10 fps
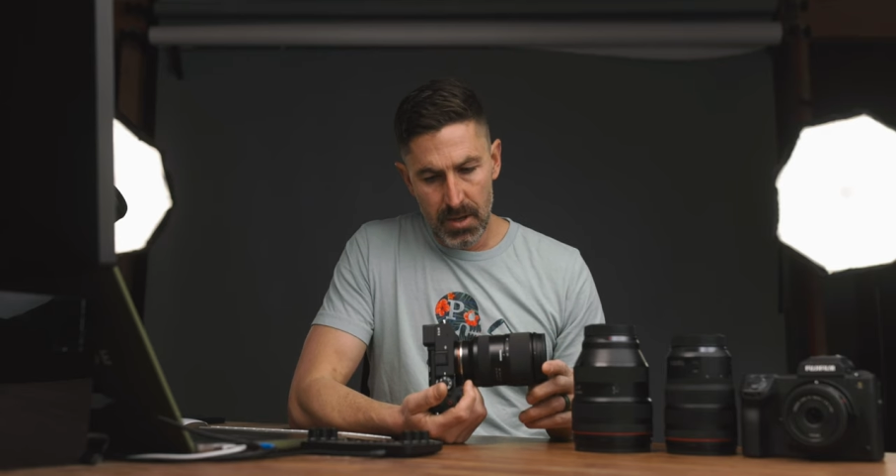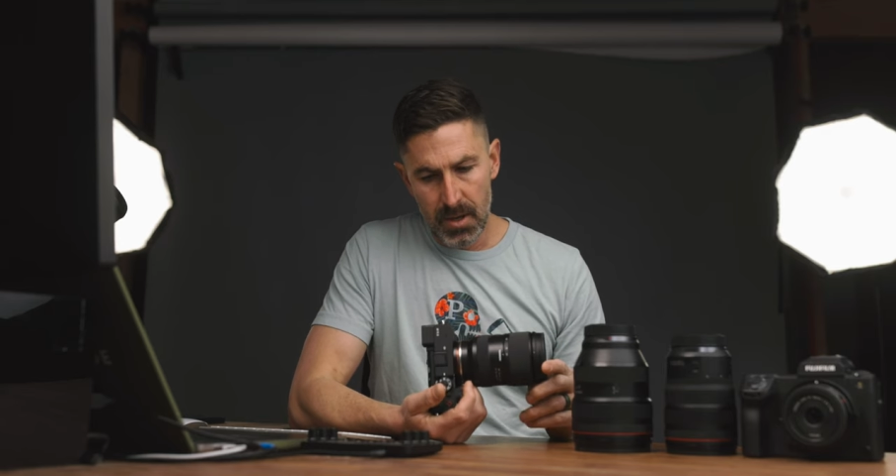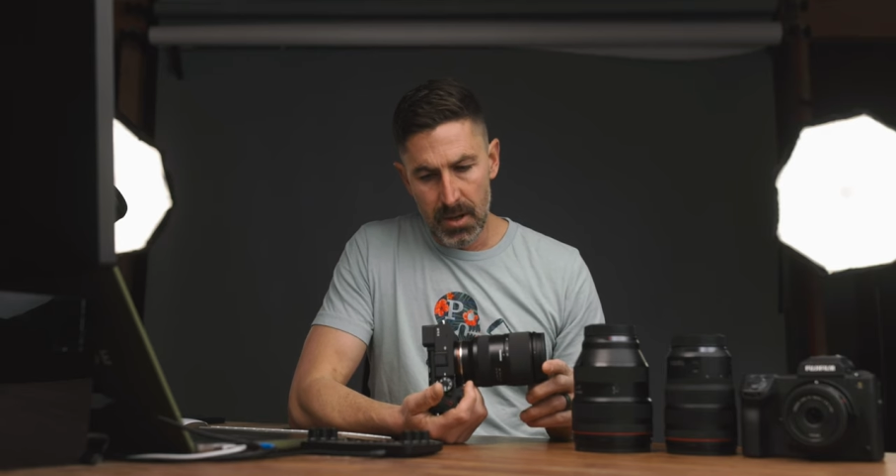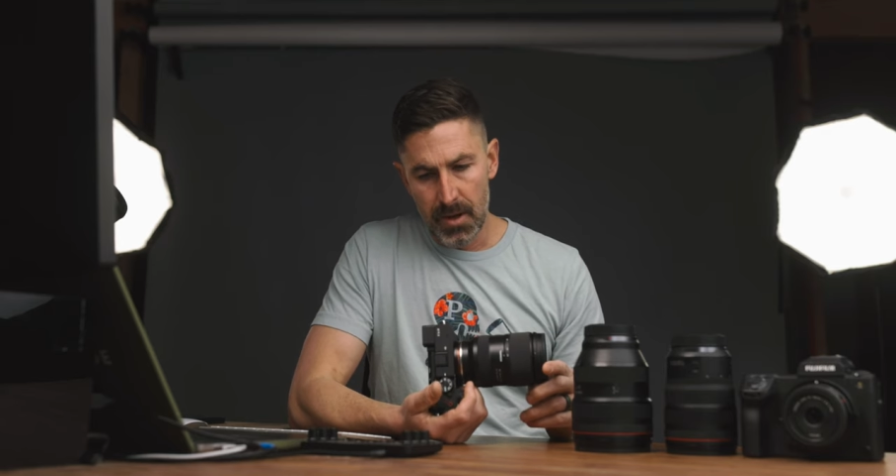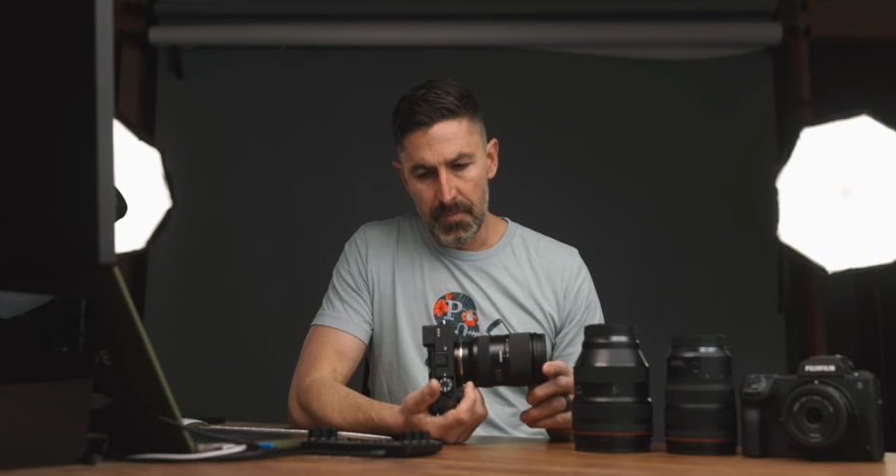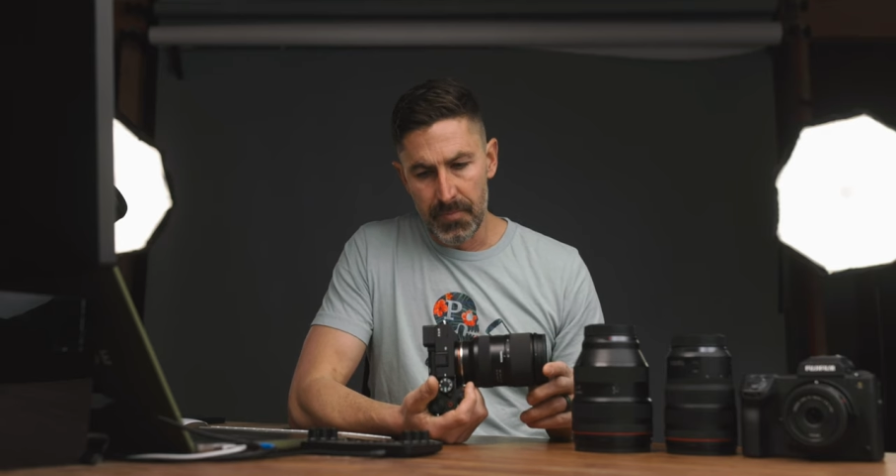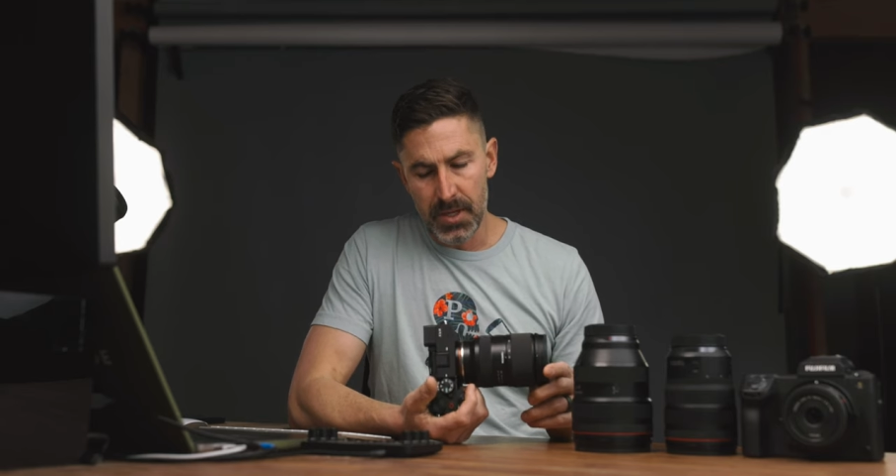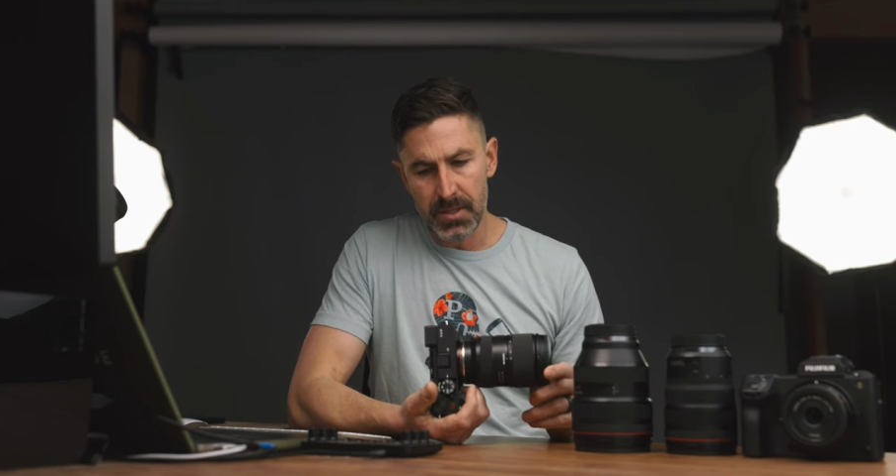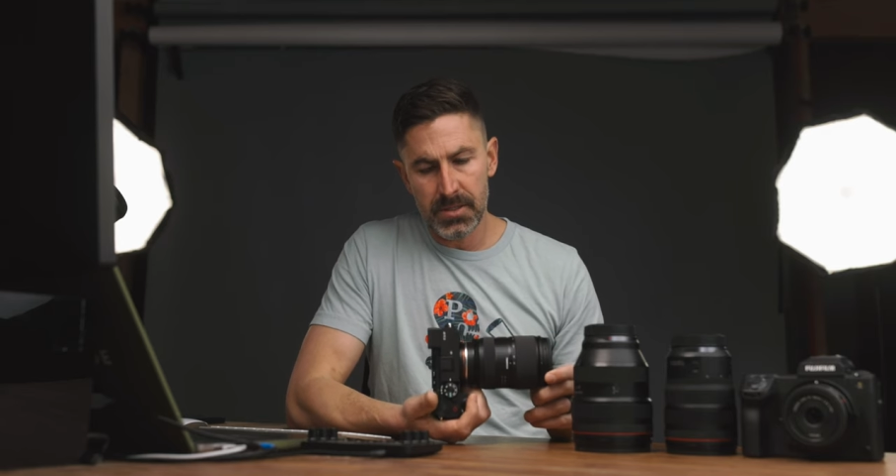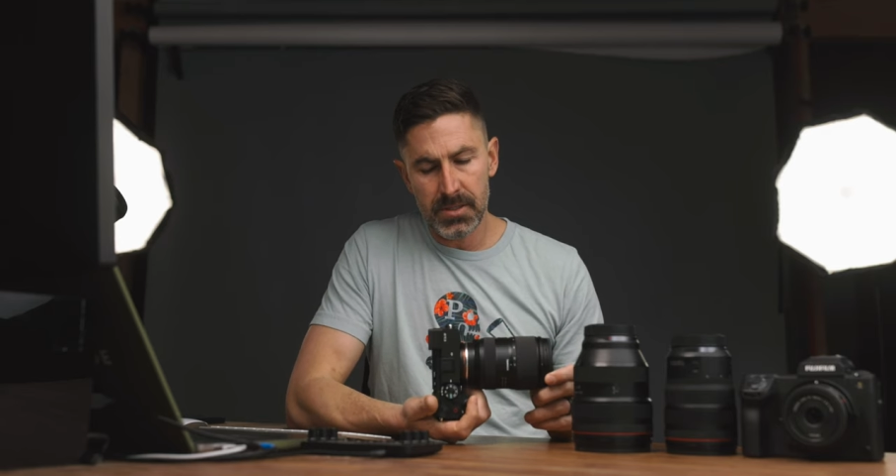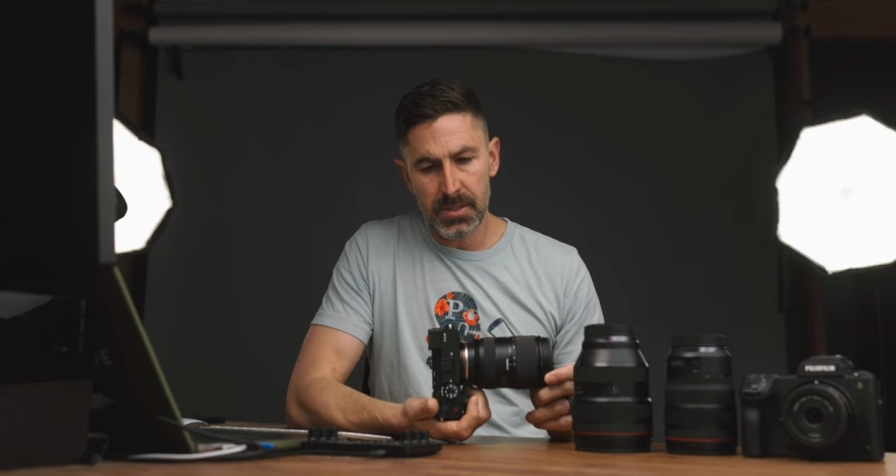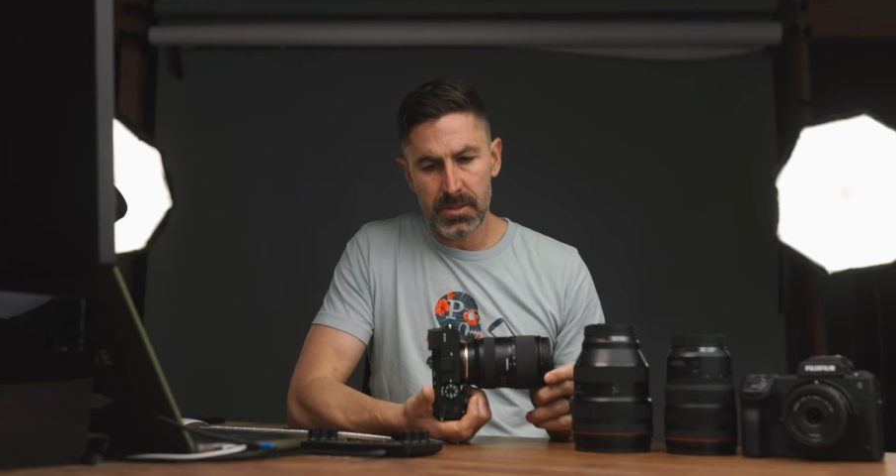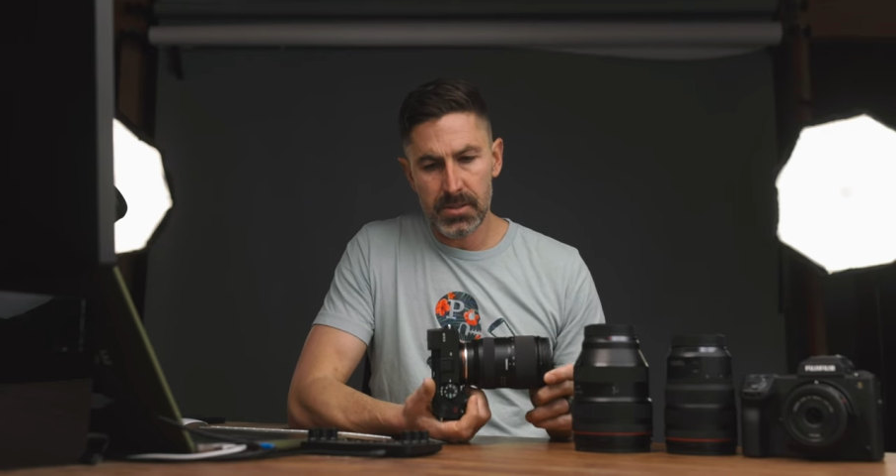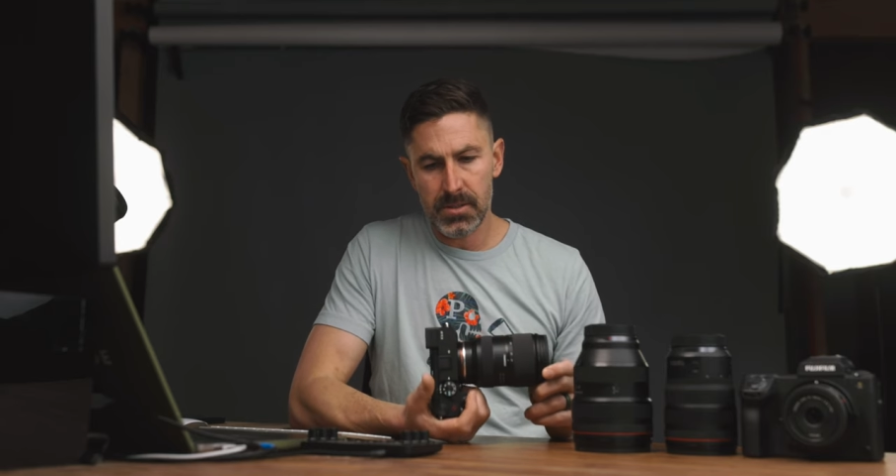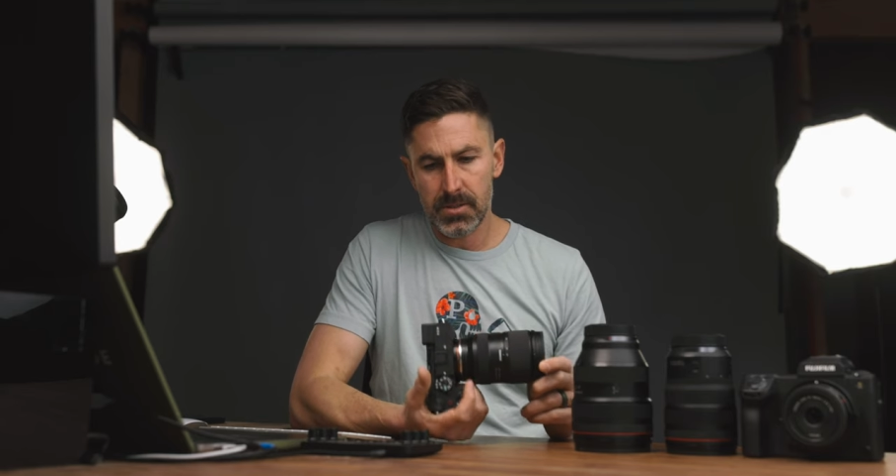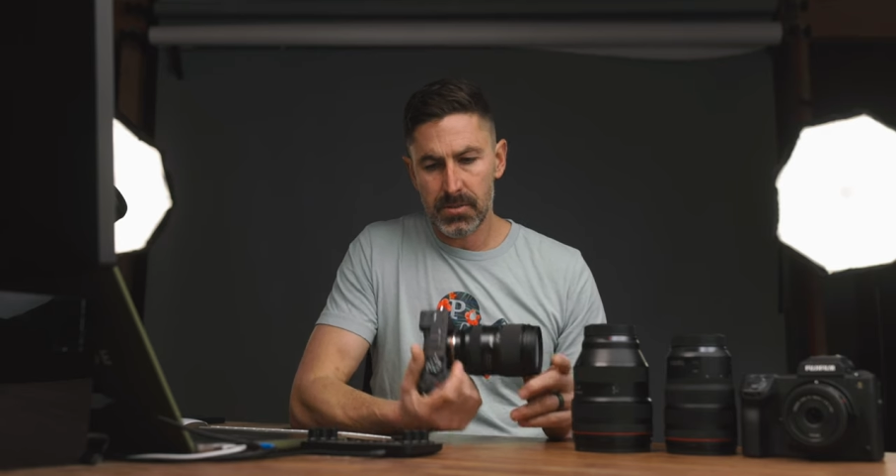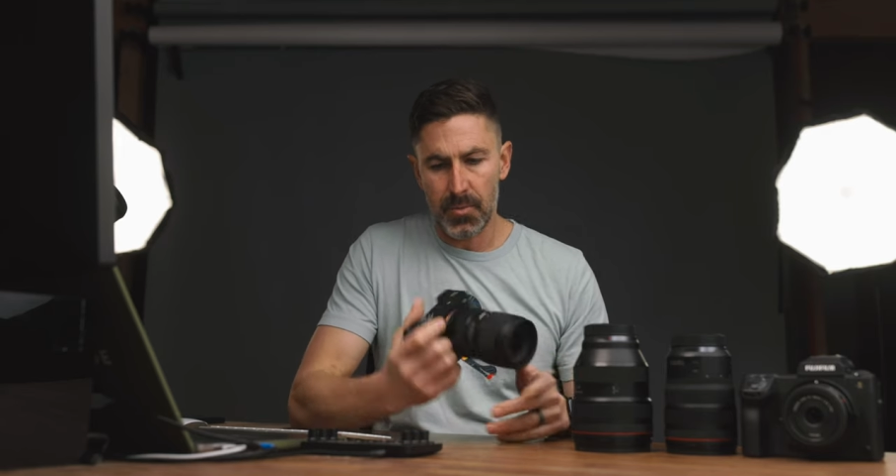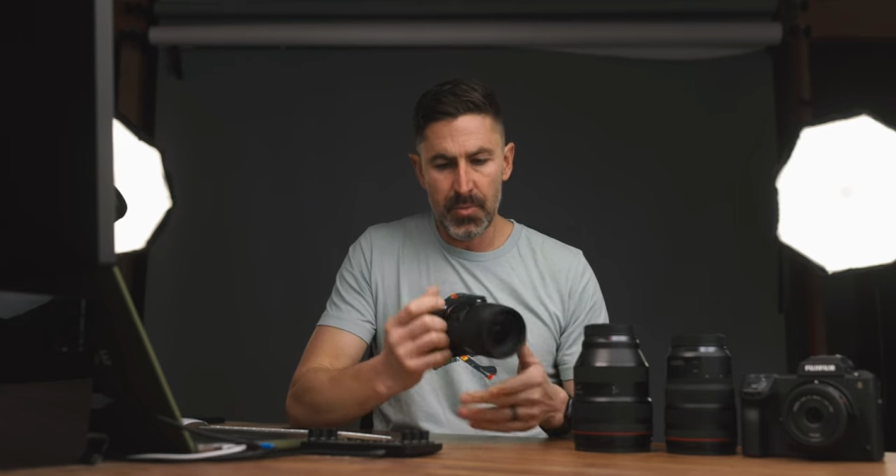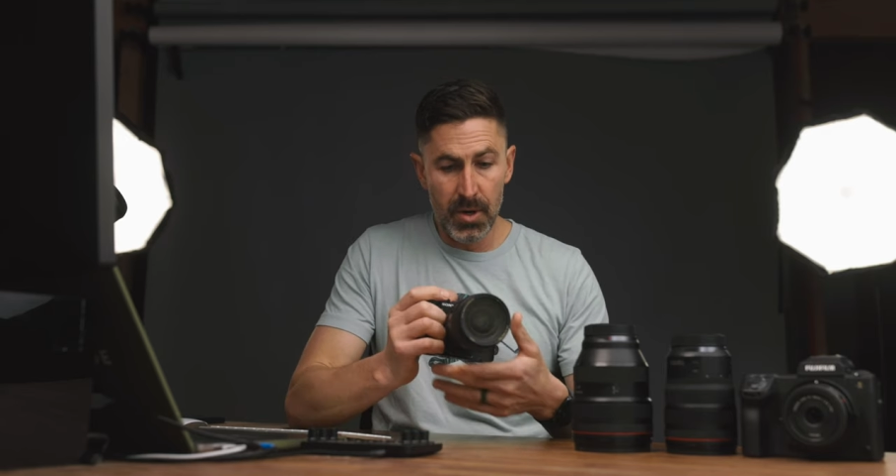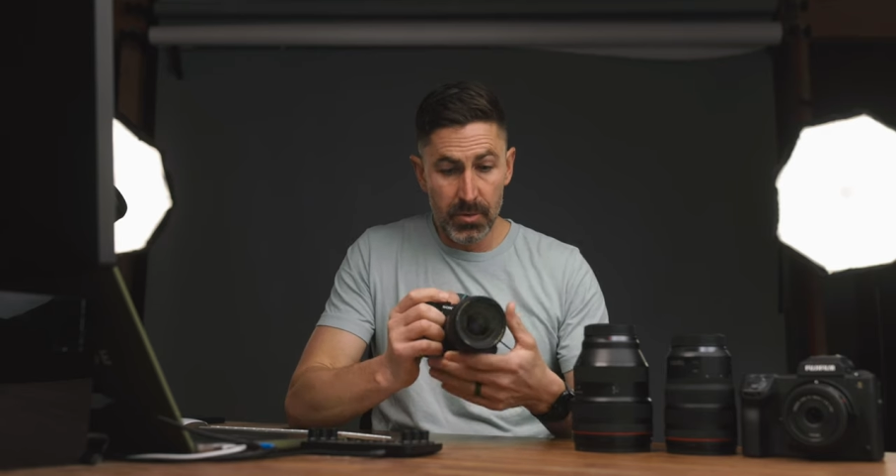
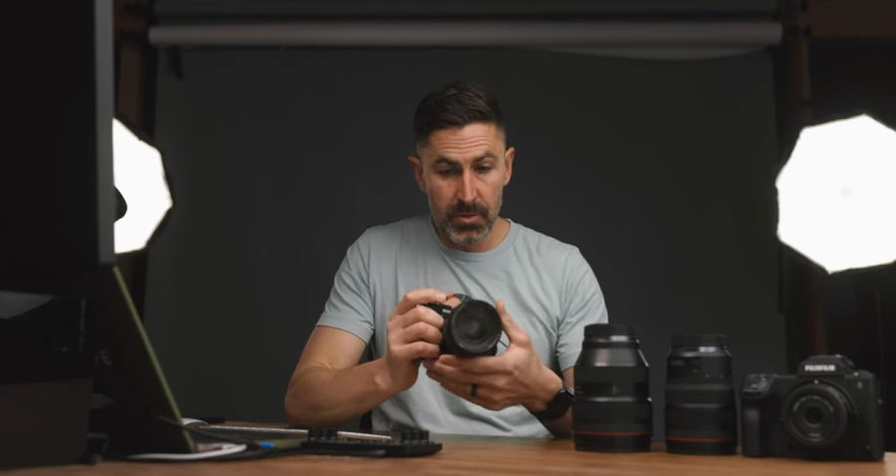Pros